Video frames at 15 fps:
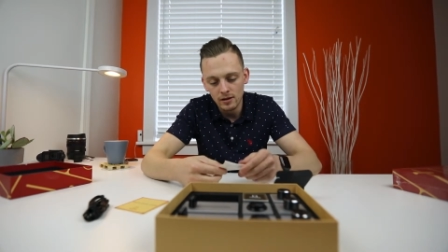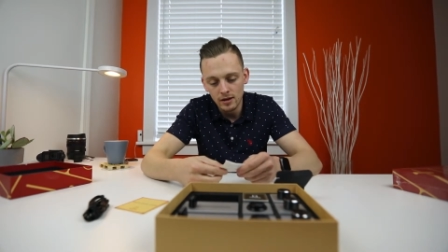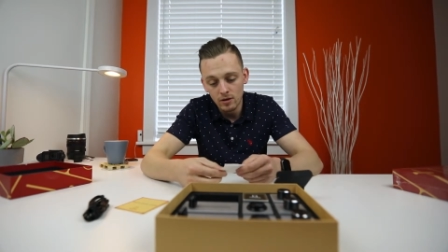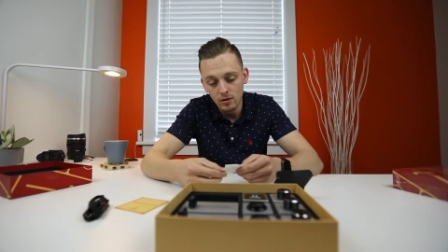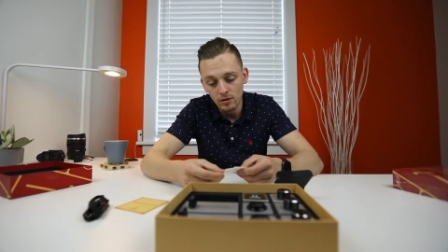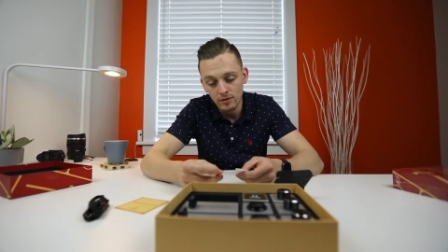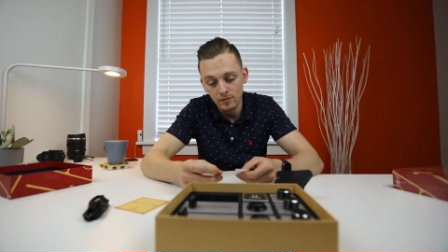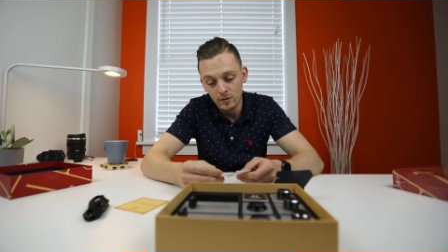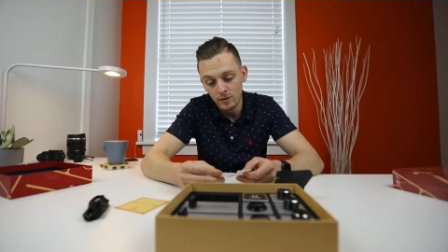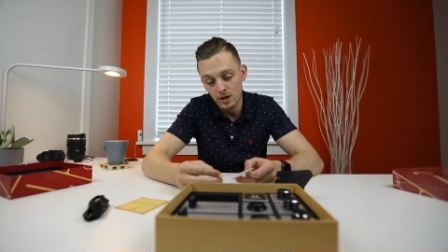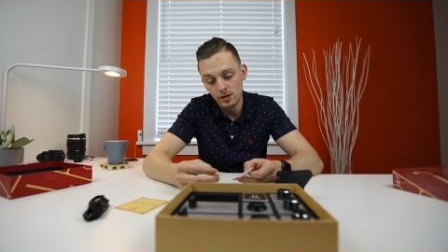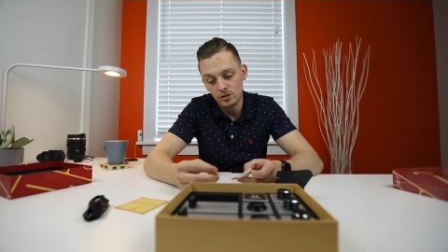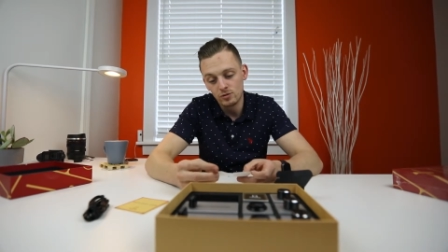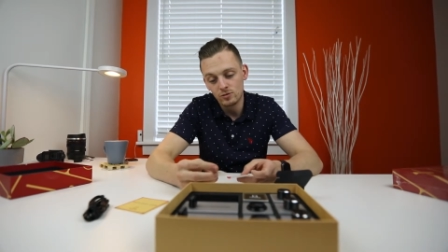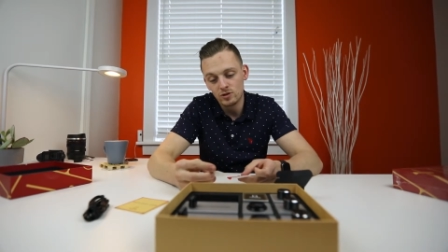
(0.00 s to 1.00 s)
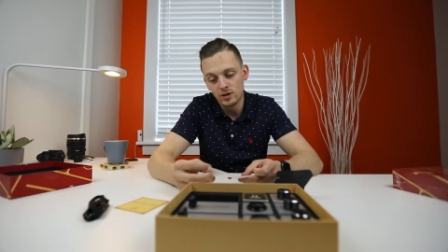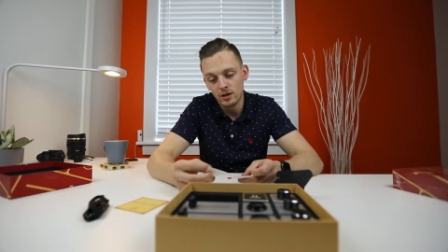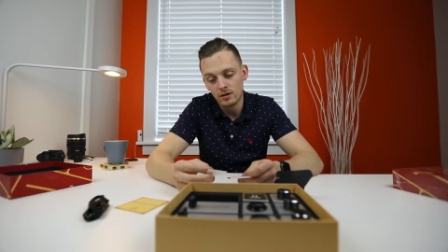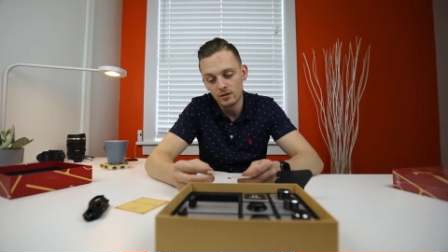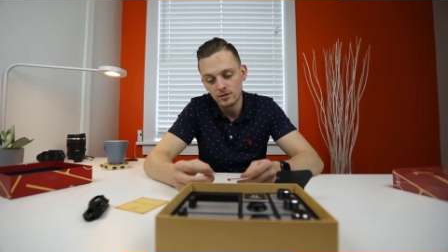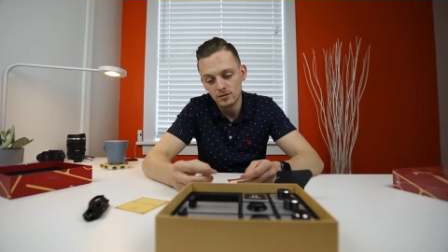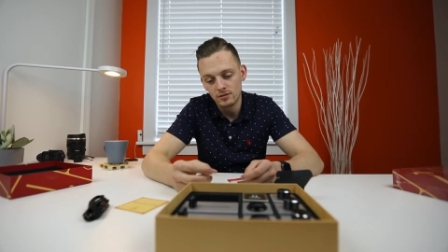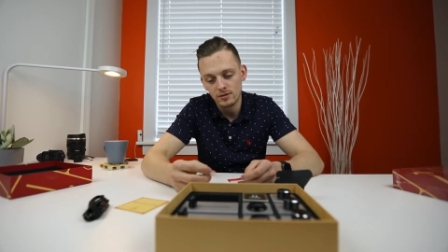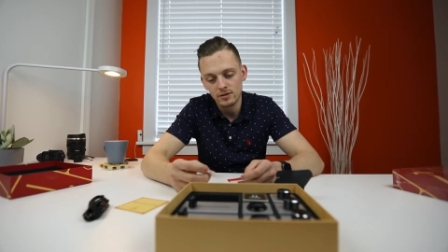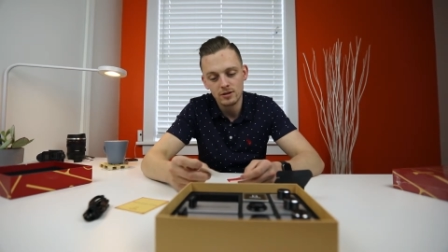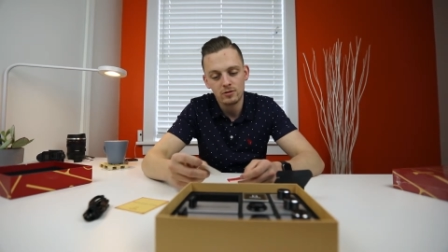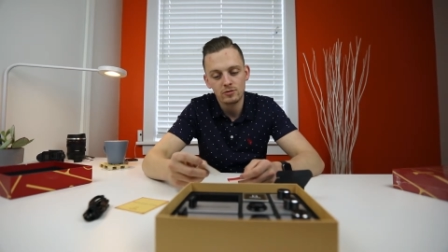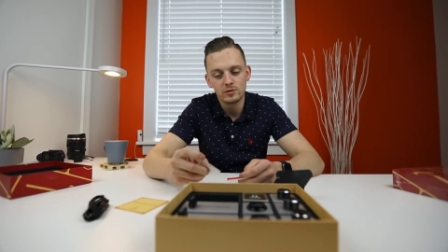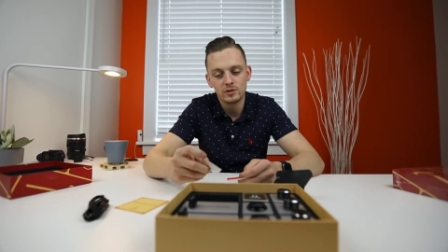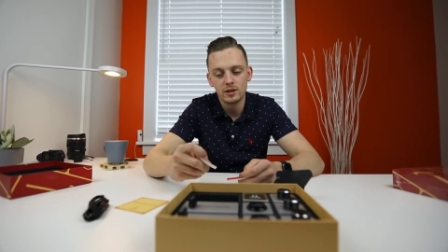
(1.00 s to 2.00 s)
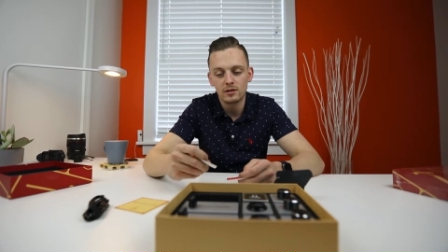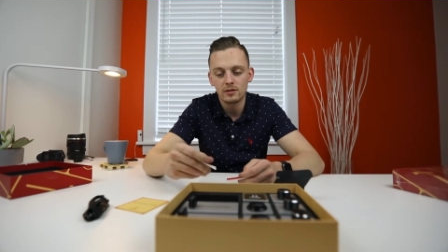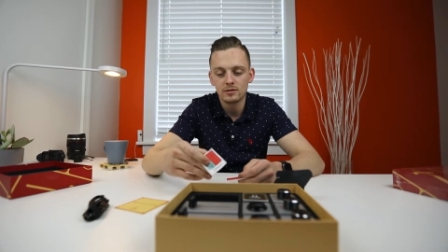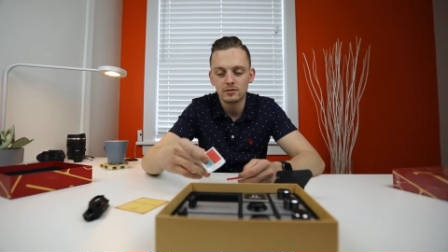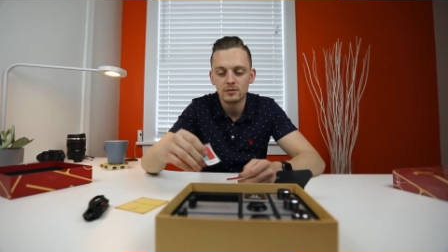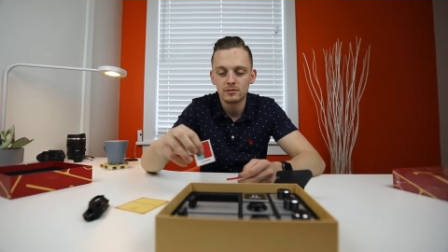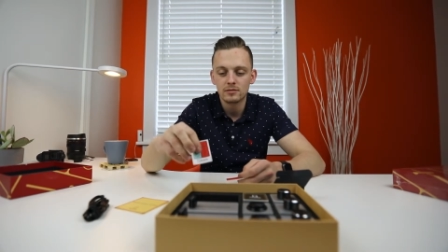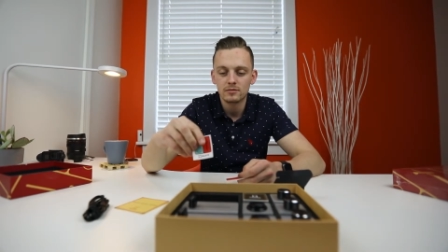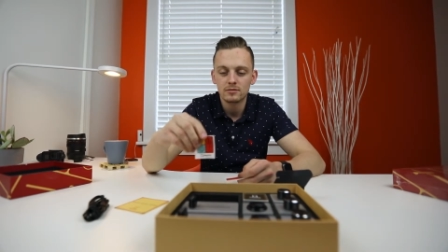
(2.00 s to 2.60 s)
Oh, and you got 2 stickers. These are cool stickers.